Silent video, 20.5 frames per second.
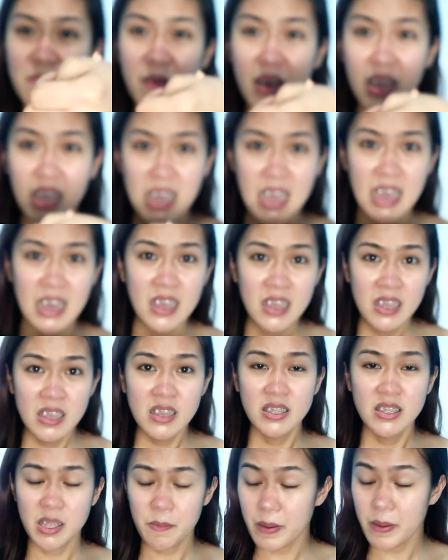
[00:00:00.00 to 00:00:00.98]

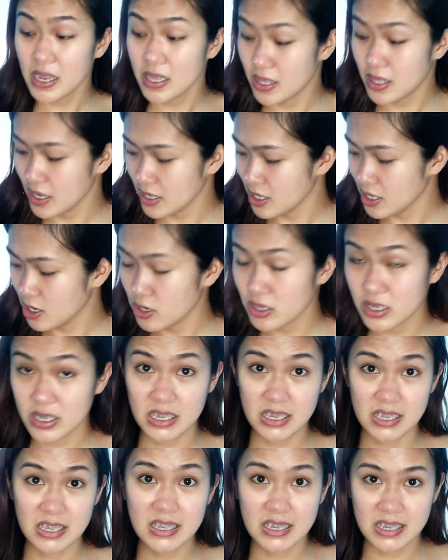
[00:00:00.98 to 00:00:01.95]
napaka-thick ng
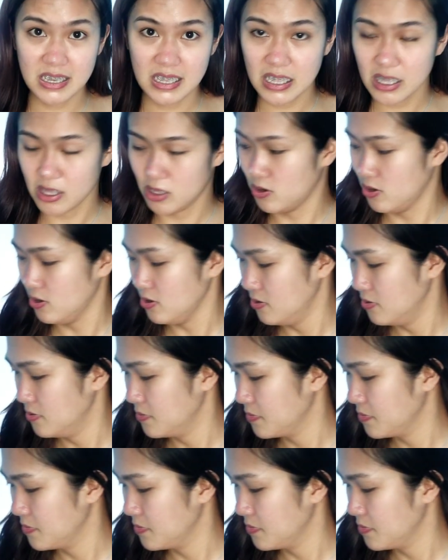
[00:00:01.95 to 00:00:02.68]
consistency nito.